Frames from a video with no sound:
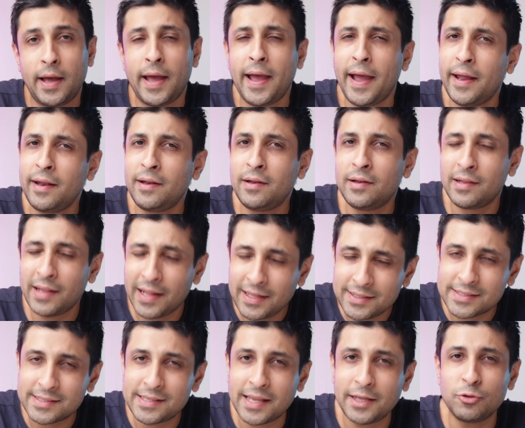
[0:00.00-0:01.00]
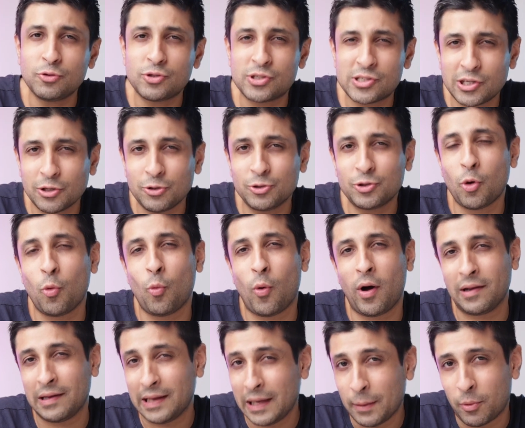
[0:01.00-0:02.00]
And let's say you still don't
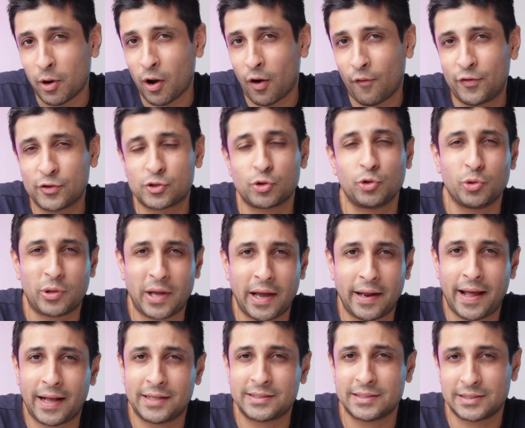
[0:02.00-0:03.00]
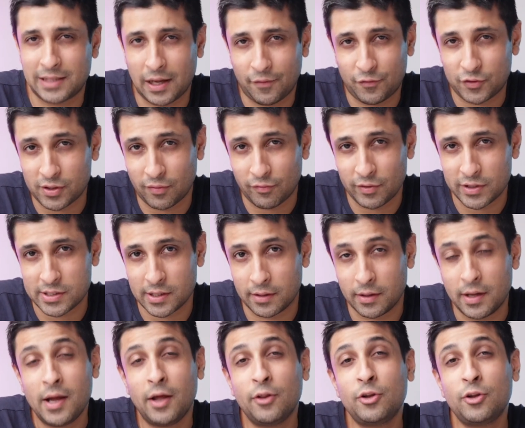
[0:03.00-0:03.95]
want LibreOffice or you can't access that for some reason.